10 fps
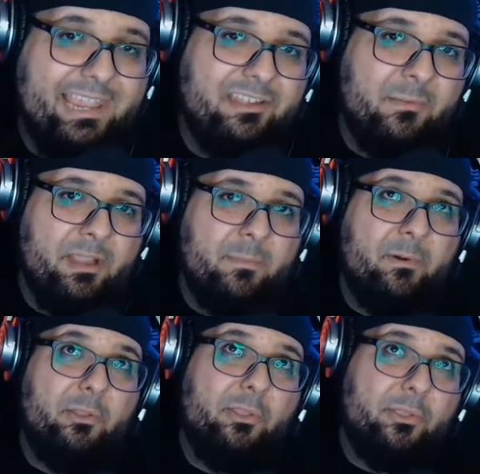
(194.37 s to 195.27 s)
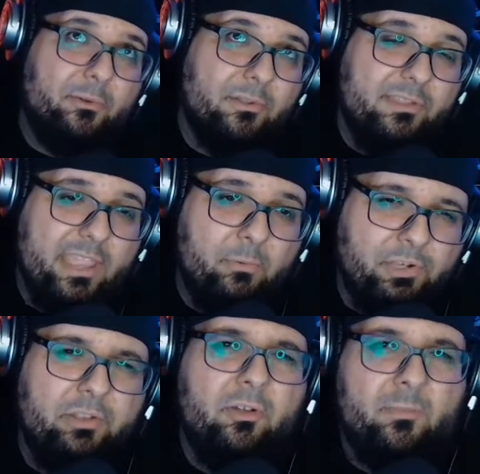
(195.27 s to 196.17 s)
coming up on Thursday, which
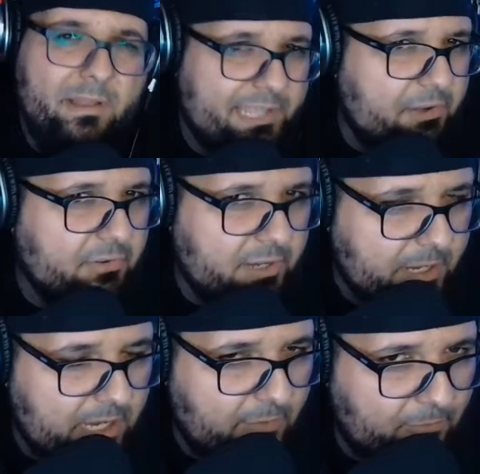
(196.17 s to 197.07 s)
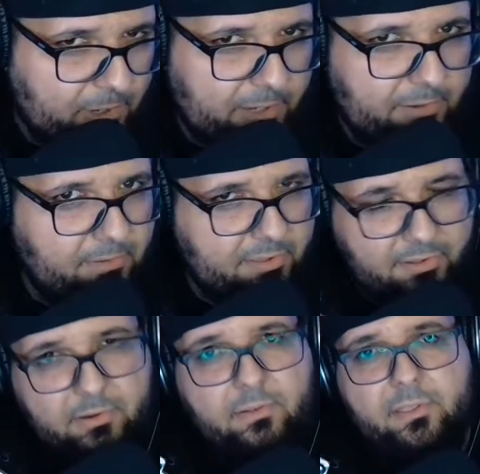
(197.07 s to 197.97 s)
I'll talk about later in the Friggin Nerds
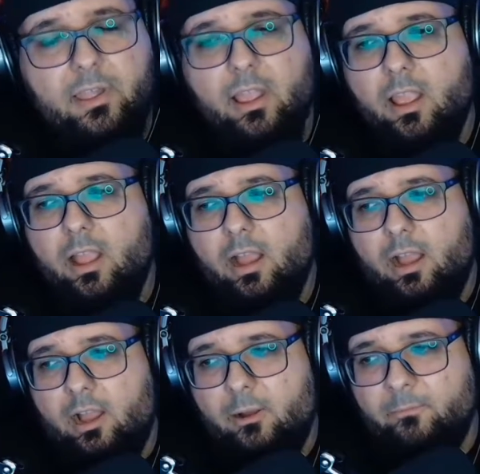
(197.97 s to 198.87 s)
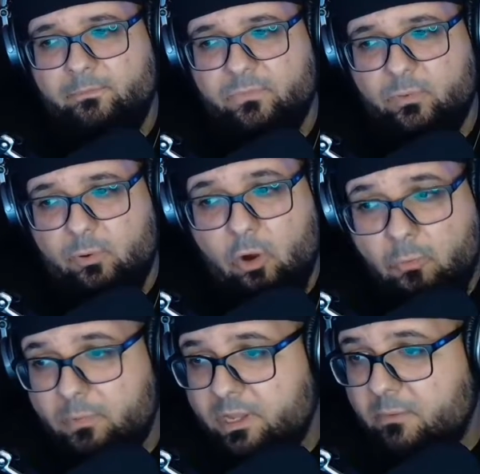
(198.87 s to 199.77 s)
news. We're
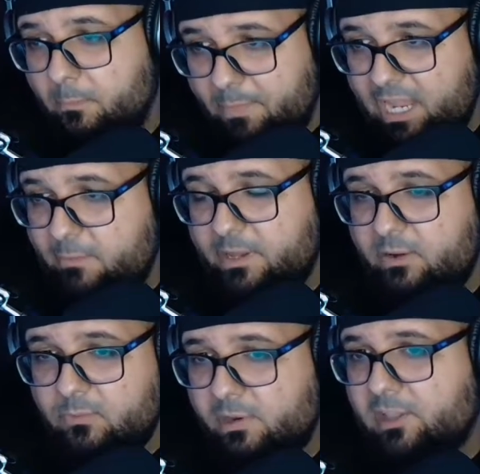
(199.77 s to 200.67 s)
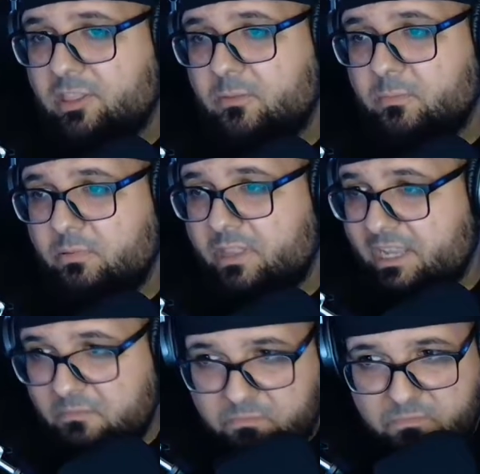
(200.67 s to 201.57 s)
hoping maybe we'll get some
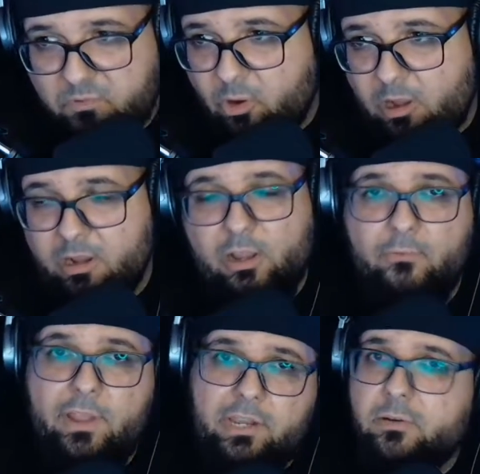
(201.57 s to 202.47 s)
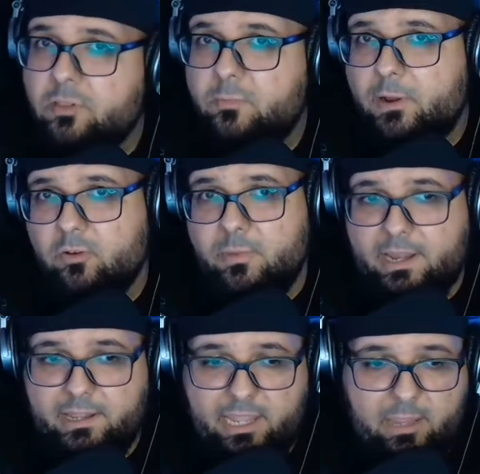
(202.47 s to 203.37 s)
like talk of a new
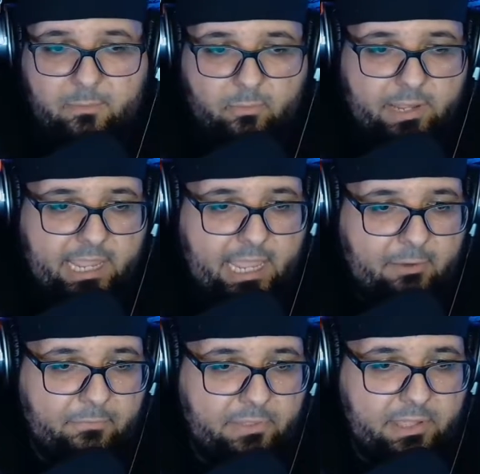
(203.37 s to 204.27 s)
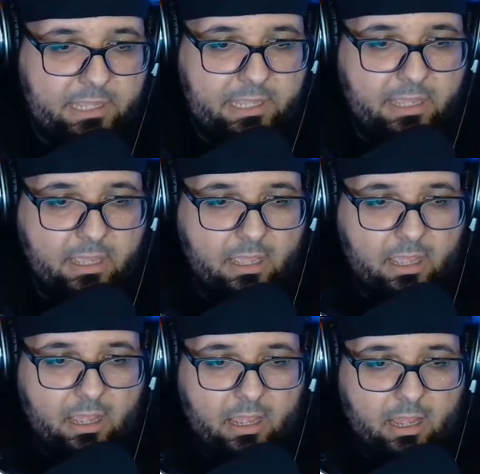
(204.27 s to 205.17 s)
Spider-Man game. We have the
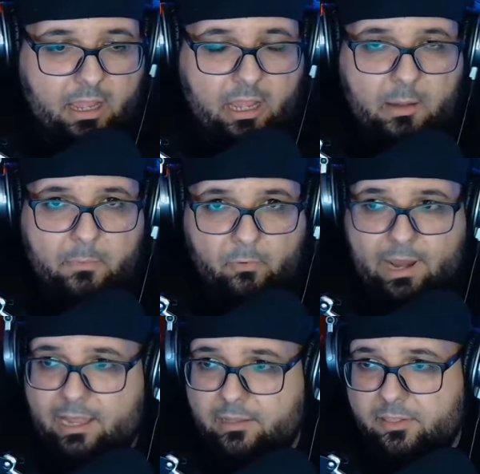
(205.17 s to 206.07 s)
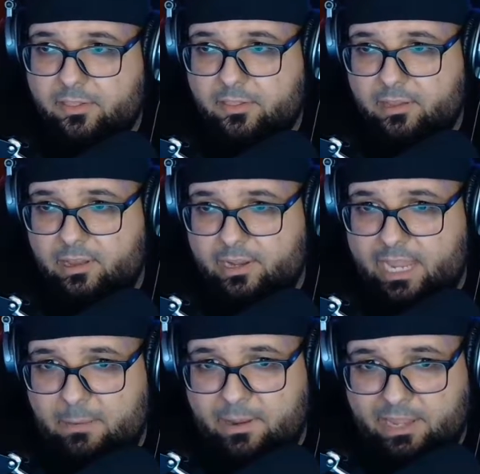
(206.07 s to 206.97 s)
Morales
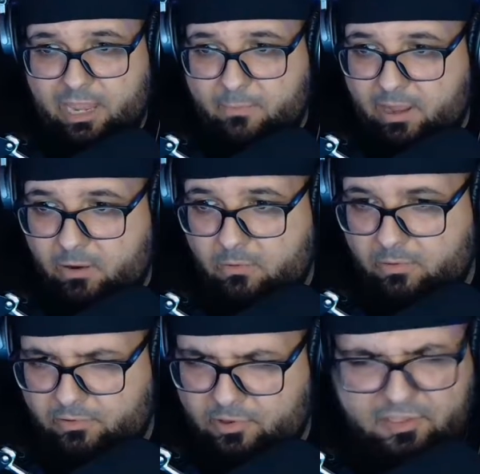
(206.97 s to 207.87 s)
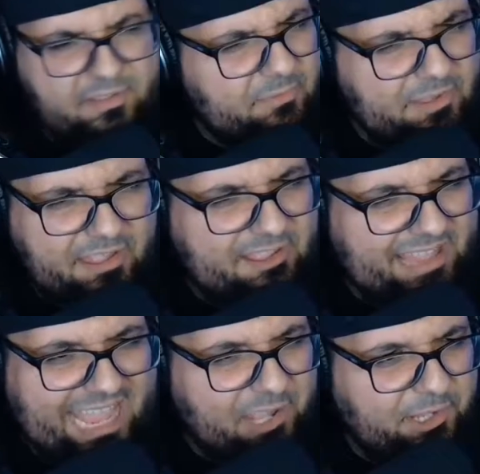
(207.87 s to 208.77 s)
game that came out this is
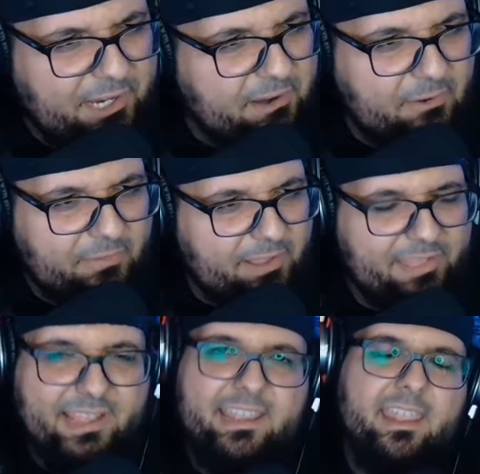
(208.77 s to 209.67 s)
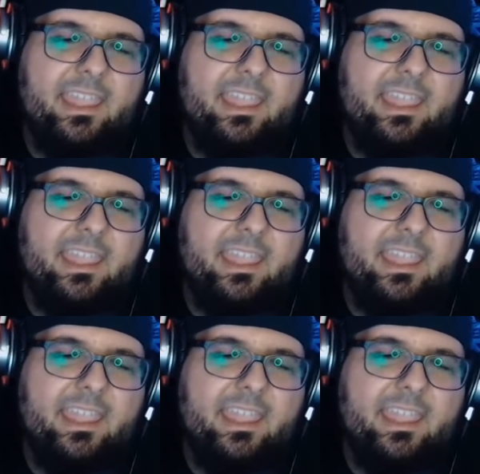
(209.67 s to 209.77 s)
last year, it feels like,